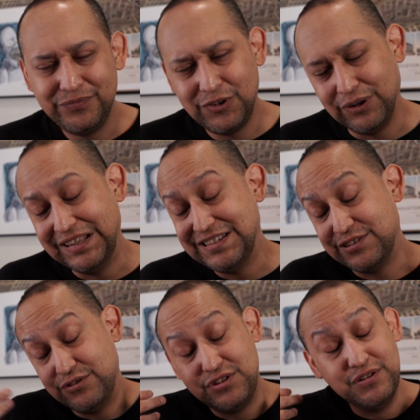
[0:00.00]
or at least
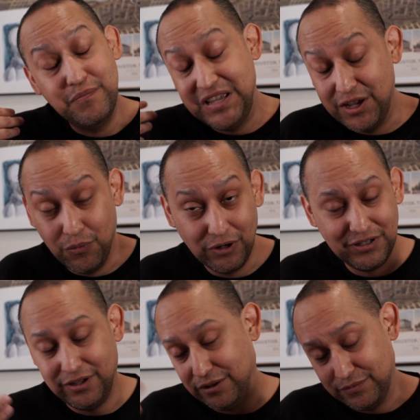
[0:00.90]
to me it worked
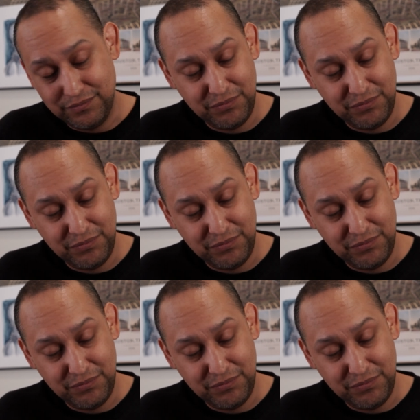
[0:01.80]
together.